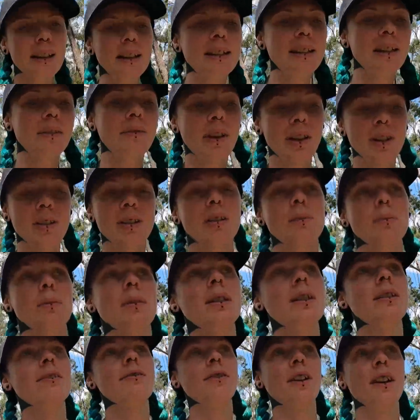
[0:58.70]
This adventure's a
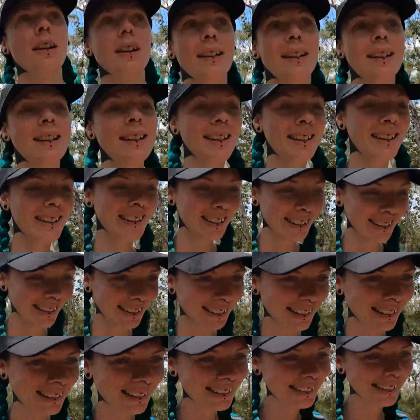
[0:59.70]
bit different.
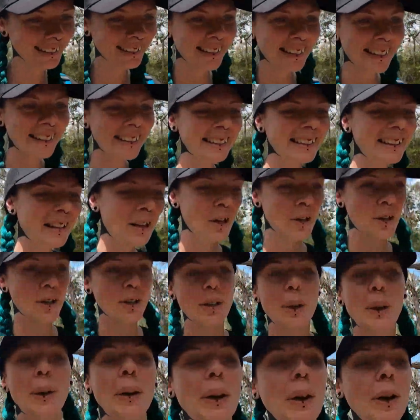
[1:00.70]

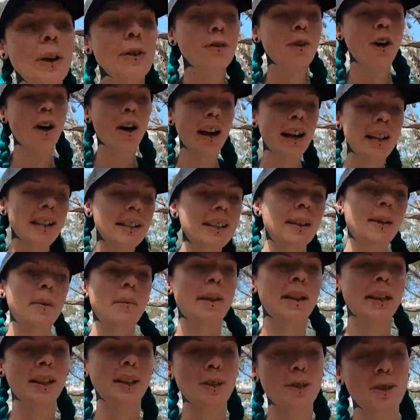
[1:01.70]
Just gonna go find
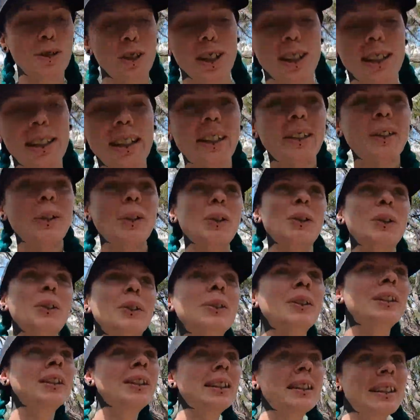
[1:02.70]
something that's really
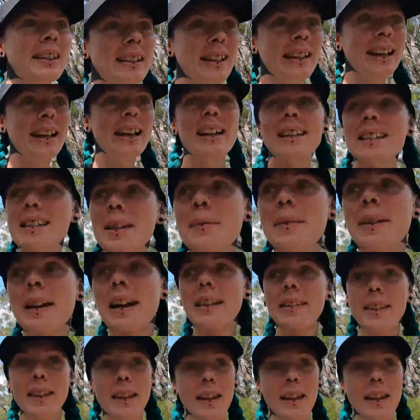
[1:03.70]
cool and something I